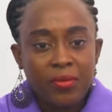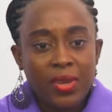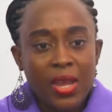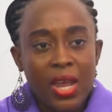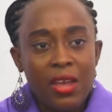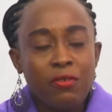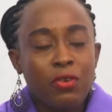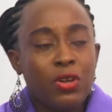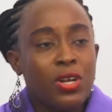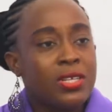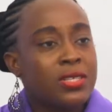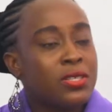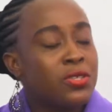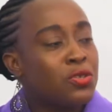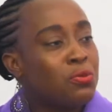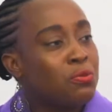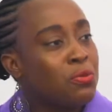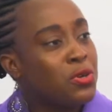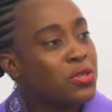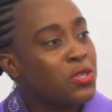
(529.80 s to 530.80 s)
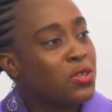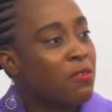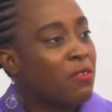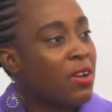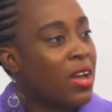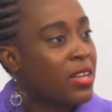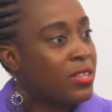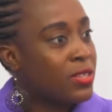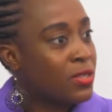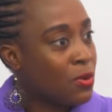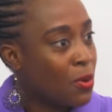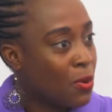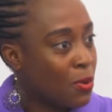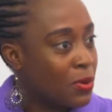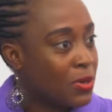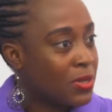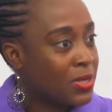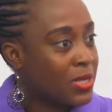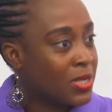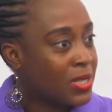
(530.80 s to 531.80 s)
if you listen to most of our
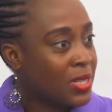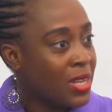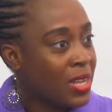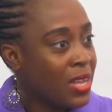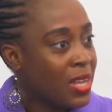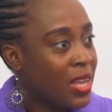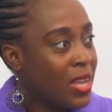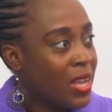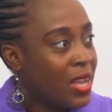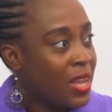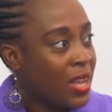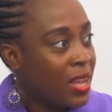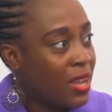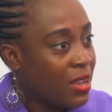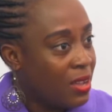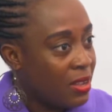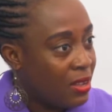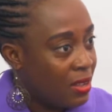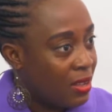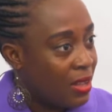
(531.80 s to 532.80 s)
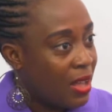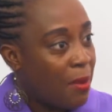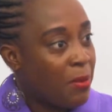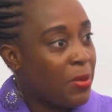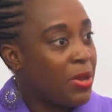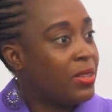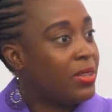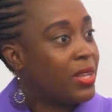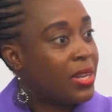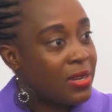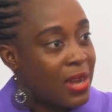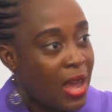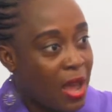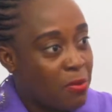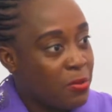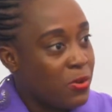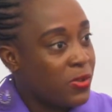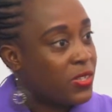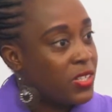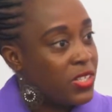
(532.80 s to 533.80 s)
songs, I mean, that
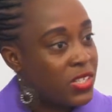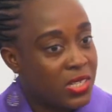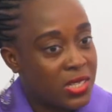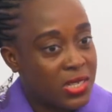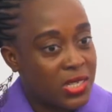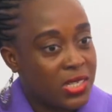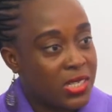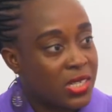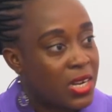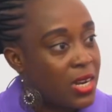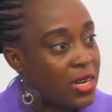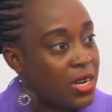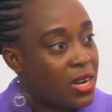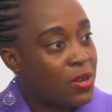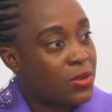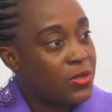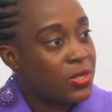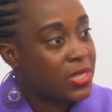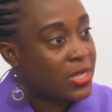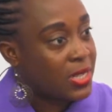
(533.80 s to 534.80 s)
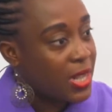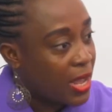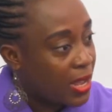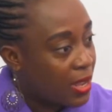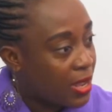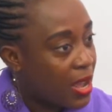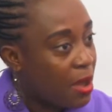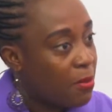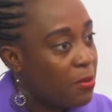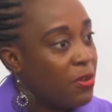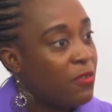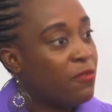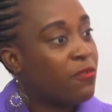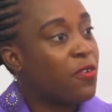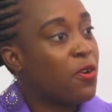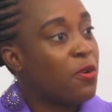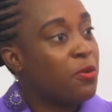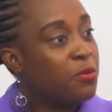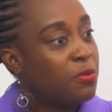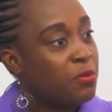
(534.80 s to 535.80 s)
our musicians' channels, it's like coming
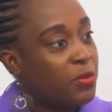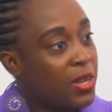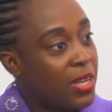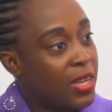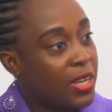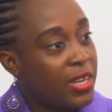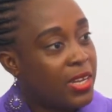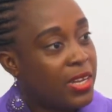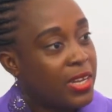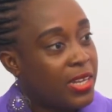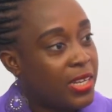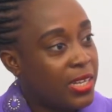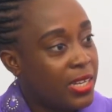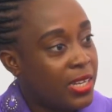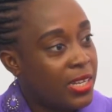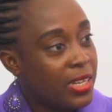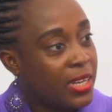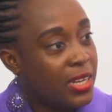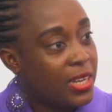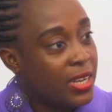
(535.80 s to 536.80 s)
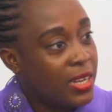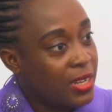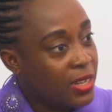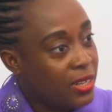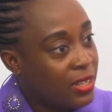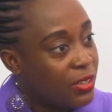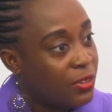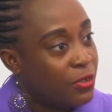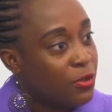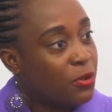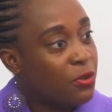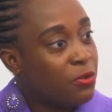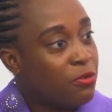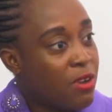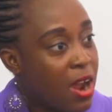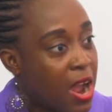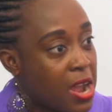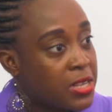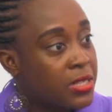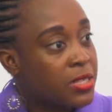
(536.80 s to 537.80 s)
from, you know,
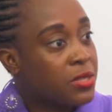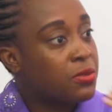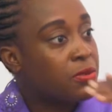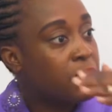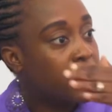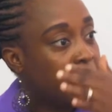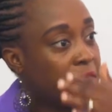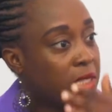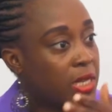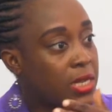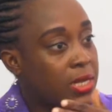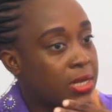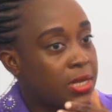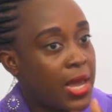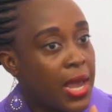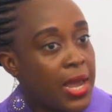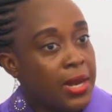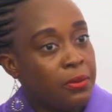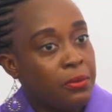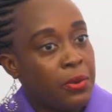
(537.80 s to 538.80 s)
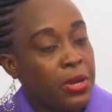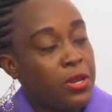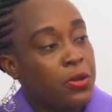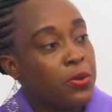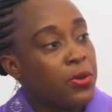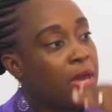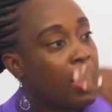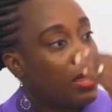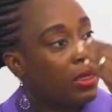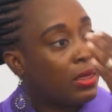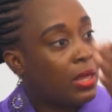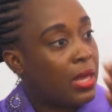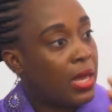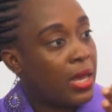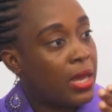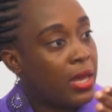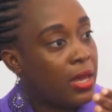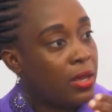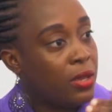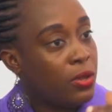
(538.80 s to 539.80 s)
rags to riches. And when you get
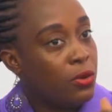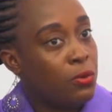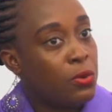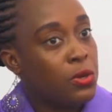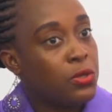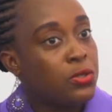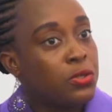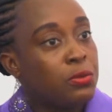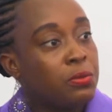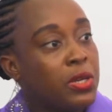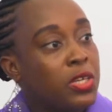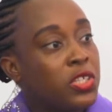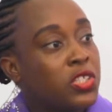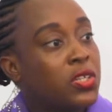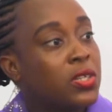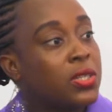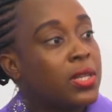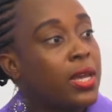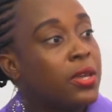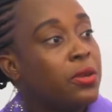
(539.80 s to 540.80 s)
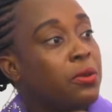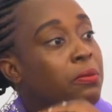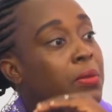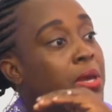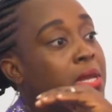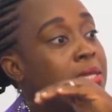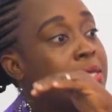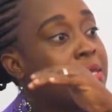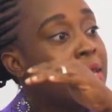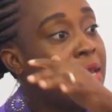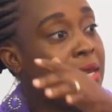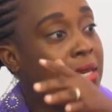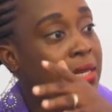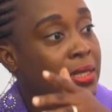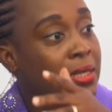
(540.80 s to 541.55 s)
there, you want to make sure that you maintain,